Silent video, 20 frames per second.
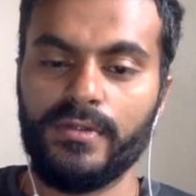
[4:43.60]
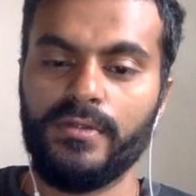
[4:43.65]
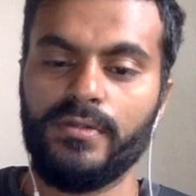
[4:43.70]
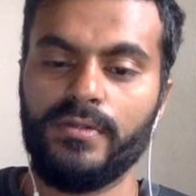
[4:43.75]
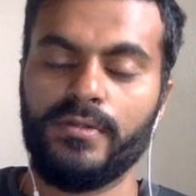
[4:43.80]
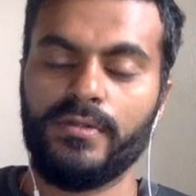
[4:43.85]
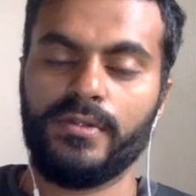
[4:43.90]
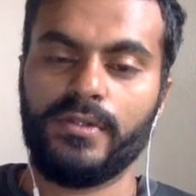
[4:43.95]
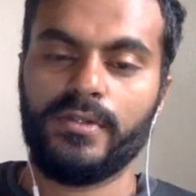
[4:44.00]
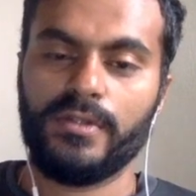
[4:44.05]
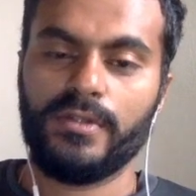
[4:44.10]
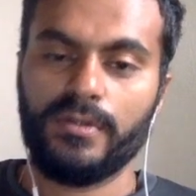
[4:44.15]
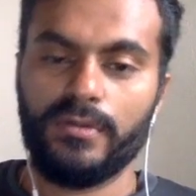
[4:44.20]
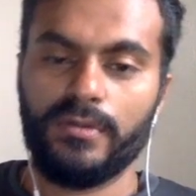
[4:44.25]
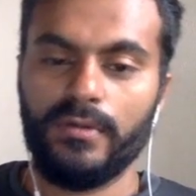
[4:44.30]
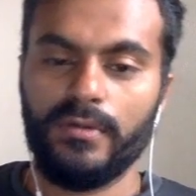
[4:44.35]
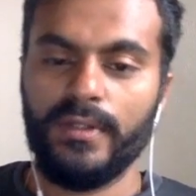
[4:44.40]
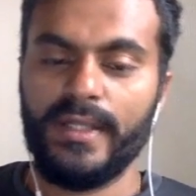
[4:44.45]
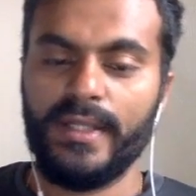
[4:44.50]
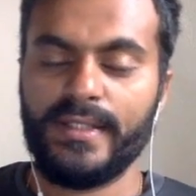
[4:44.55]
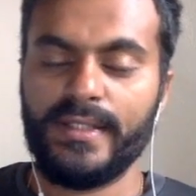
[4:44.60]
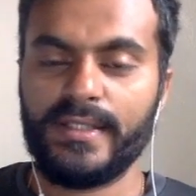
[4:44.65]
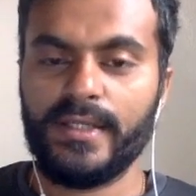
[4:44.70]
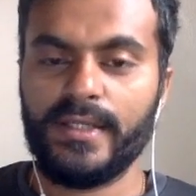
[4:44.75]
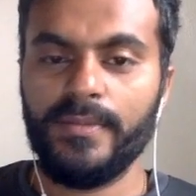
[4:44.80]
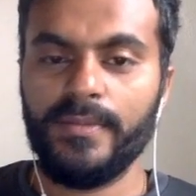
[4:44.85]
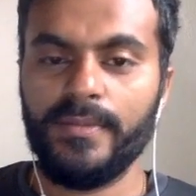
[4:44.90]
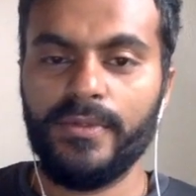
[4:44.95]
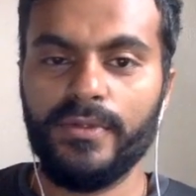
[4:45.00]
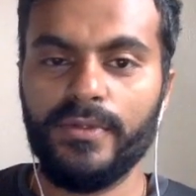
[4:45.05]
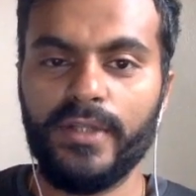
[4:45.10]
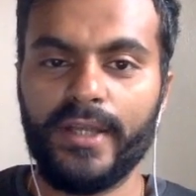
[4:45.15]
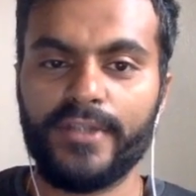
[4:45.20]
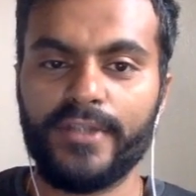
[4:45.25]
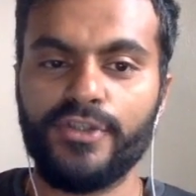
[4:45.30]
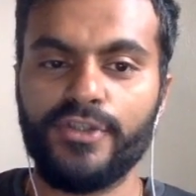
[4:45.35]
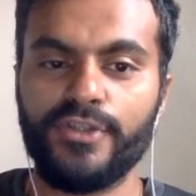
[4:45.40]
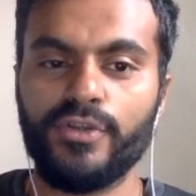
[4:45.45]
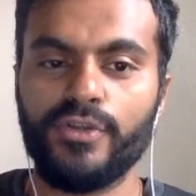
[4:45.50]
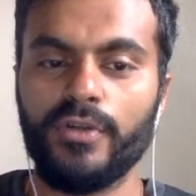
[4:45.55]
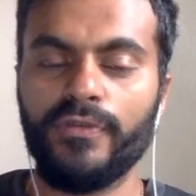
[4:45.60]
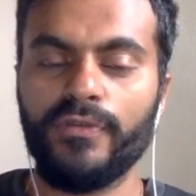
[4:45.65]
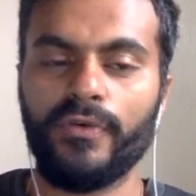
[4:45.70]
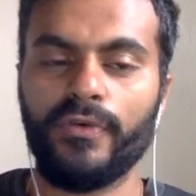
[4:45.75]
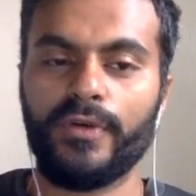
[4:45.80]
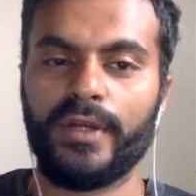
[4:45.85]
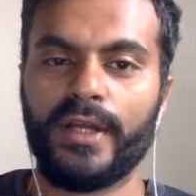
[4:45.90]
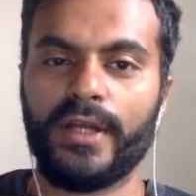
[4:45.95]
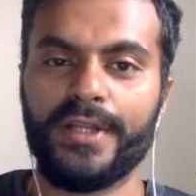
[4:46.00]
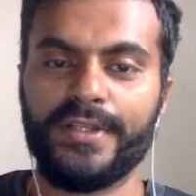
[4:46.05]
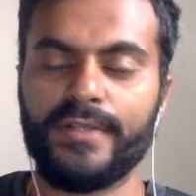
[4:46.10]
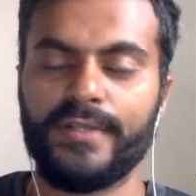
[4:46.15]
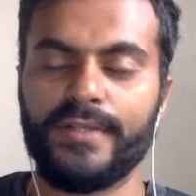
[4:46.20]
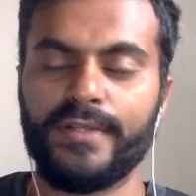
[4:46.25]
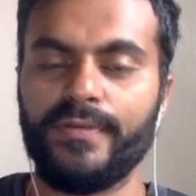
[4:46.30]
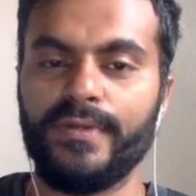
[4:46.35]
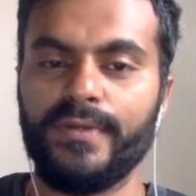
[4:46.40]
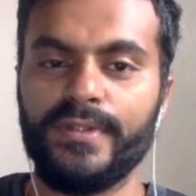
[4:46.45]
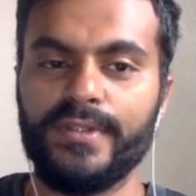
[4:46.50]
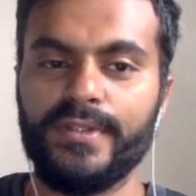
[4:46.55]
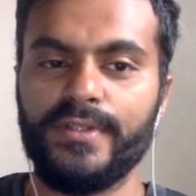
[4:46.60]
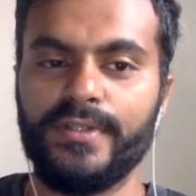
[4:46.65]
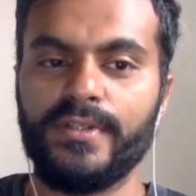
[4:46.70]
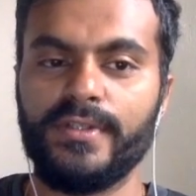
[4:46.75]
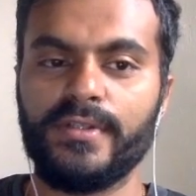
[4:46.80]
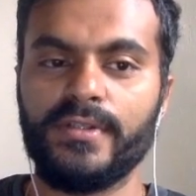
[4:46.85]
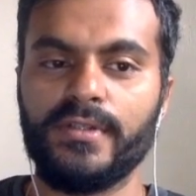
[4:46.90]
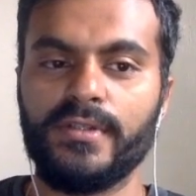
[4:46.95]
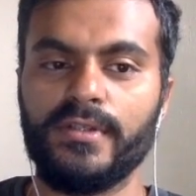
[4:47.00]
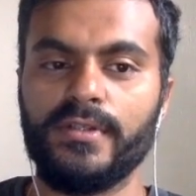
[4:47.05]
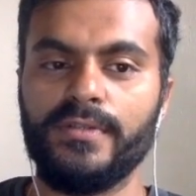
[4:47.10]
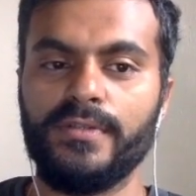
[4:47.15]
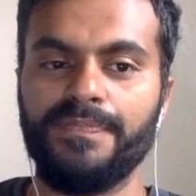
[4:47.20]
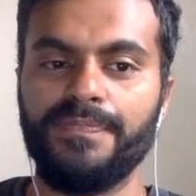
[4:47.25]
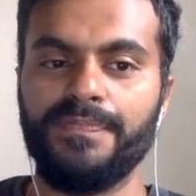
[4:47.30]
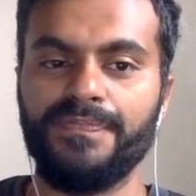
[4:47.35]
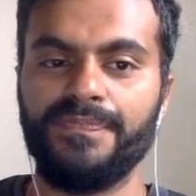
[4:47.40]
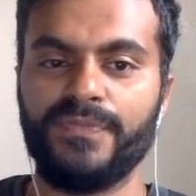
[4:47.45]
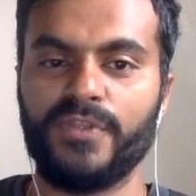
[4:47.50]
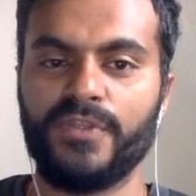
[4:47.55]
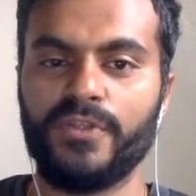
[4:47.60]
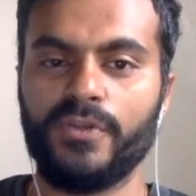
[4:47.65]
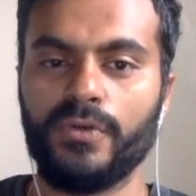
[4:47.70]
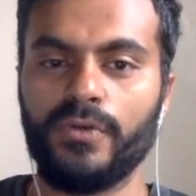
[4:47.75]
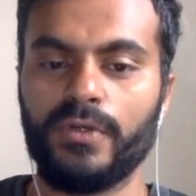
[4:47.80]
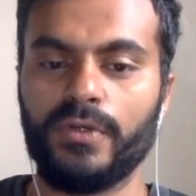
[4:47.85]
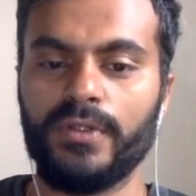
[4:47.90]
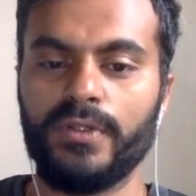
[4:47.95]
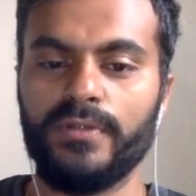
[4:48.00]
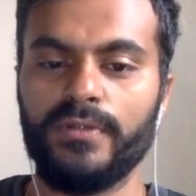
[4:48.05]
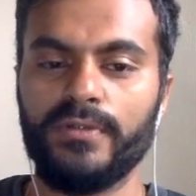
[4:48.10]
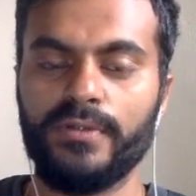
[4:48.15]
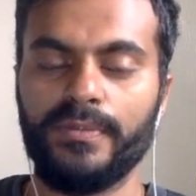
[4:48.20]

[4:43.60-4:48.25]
So let's come to the actual forecast for this token.